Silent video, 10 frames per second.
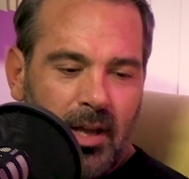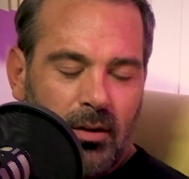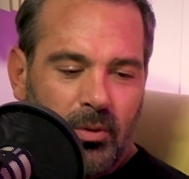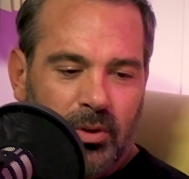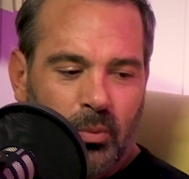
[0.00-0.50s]

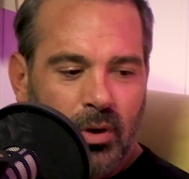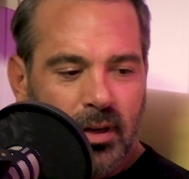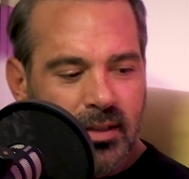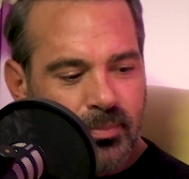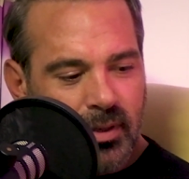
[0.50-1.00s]
know what the word
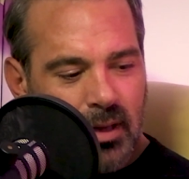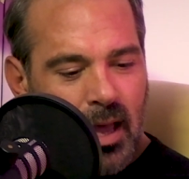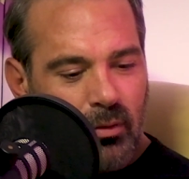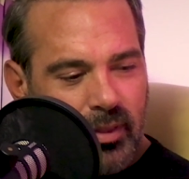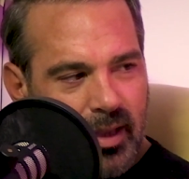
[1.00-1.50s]
is, but
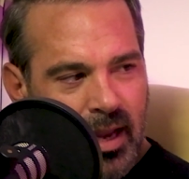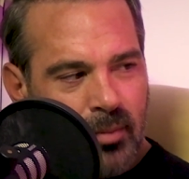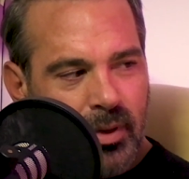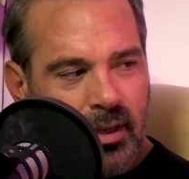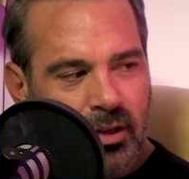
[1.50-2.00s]
I don't think
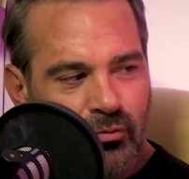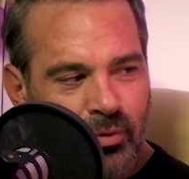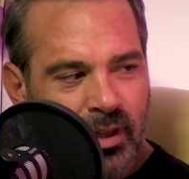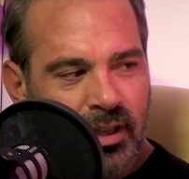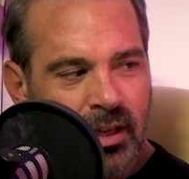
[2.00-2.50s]
anybody can
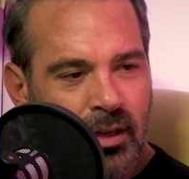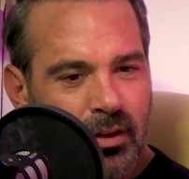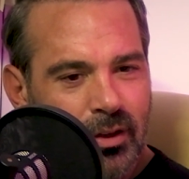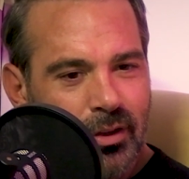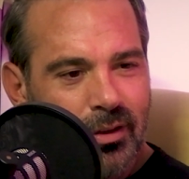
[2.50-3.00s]
really
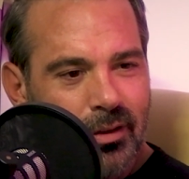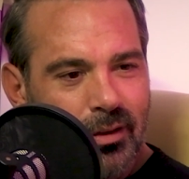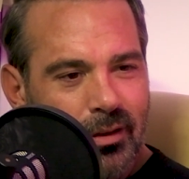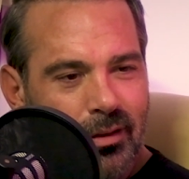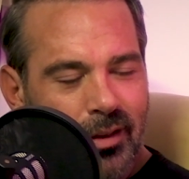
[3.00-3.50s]

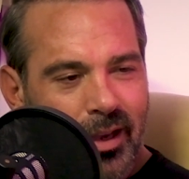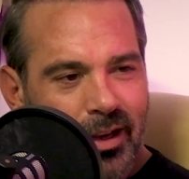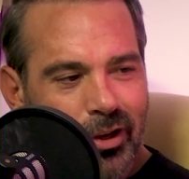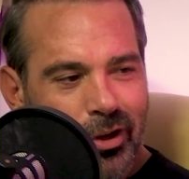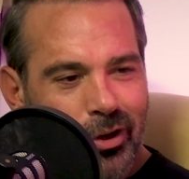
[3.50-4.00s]

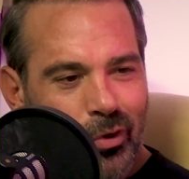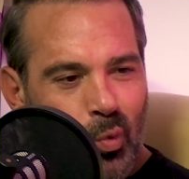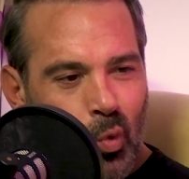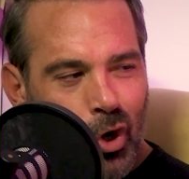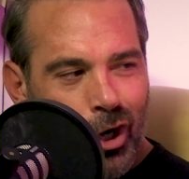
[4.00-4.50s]

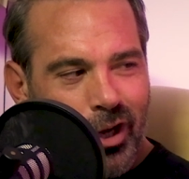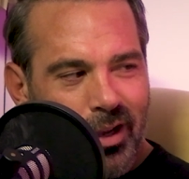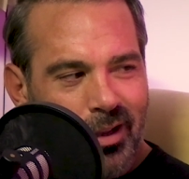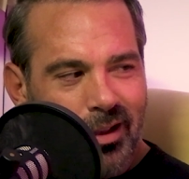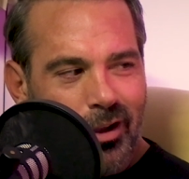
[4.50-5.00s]
work
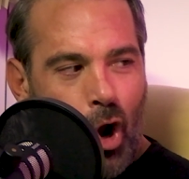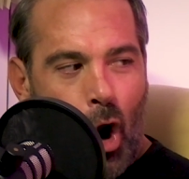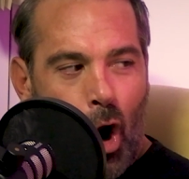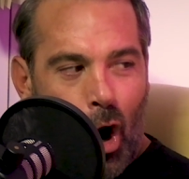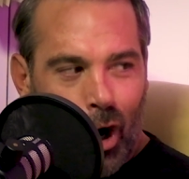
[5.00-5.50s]

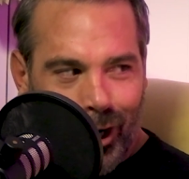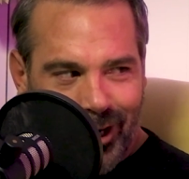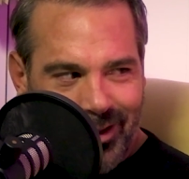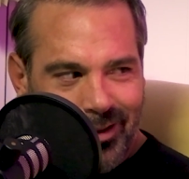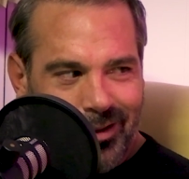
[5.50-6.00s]

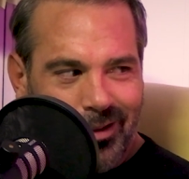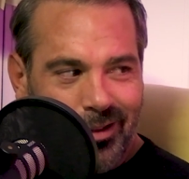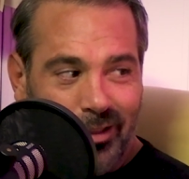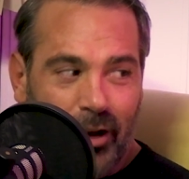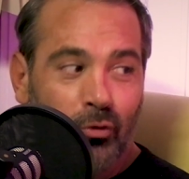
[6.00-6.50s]
hard,
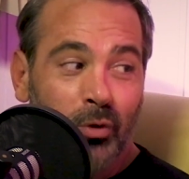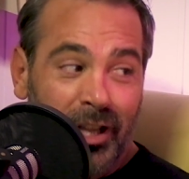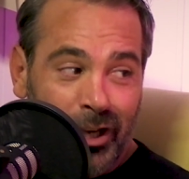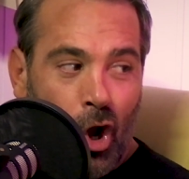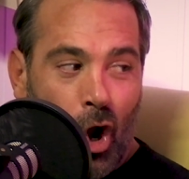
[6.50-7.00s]

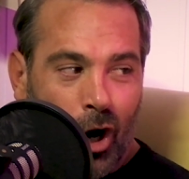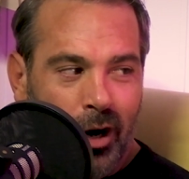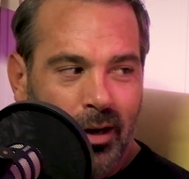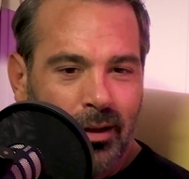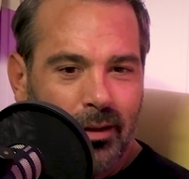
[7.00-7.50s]
really
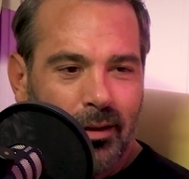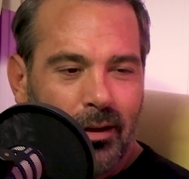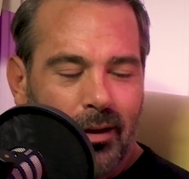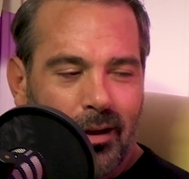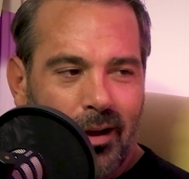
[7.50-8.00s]
hard,
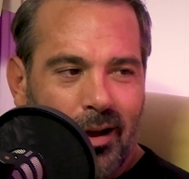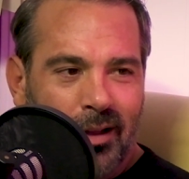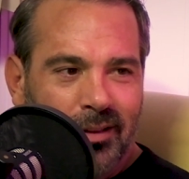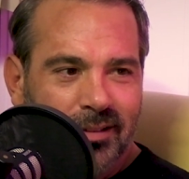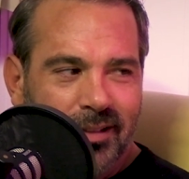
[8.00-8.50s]

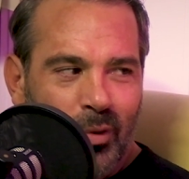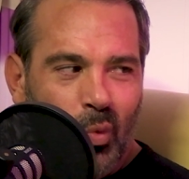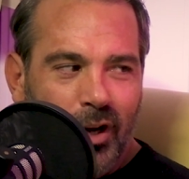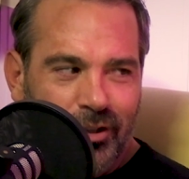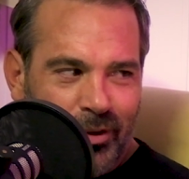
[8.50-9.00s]
unless they
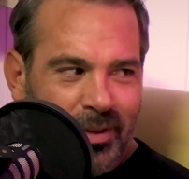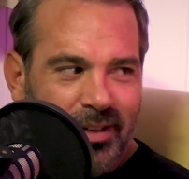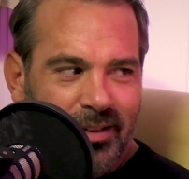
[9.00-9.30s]
want to do it.